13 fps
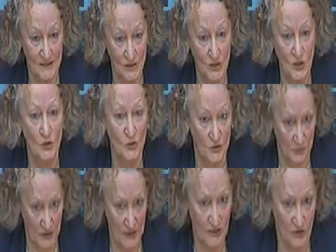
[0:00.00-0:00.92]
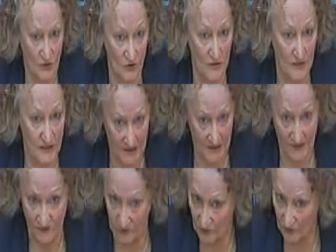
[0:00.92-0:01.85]
huge pressure on
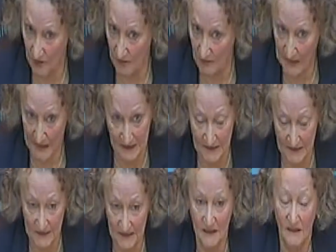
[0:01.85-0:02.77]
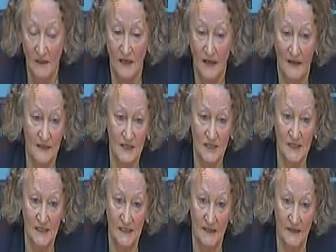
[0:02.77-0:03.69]
industrial complexes. And
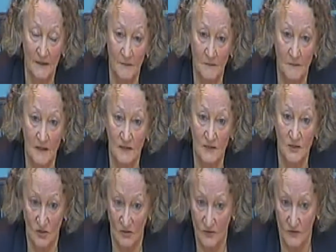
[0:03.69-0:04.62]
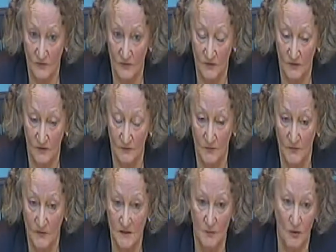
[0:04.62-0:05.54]
actually, in Charlton, for example,
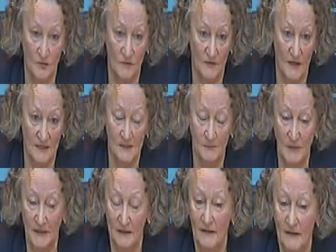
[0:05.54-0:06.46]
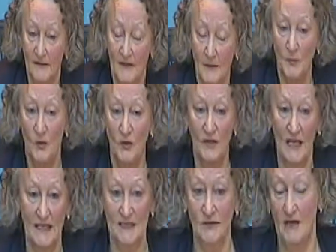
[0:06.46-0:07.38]
there's a block of flats being put
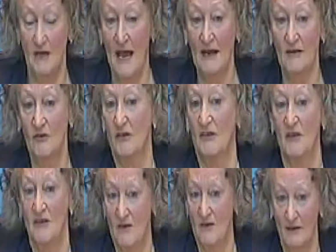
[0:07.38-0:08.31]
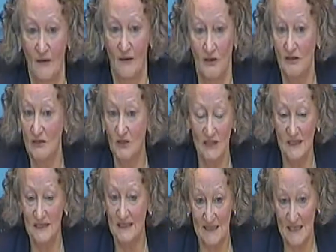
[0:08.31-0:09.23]
next to an aggregate yard. Now, you can
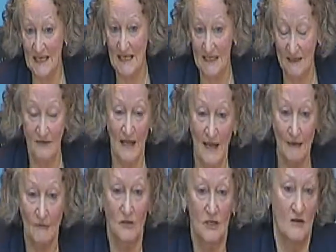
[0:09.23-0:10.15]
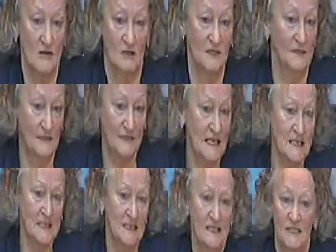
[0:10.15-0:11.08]
just see that aggregate yard is
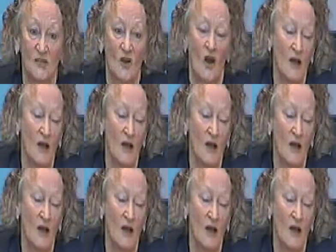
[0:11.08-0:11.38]
fantastic. It's got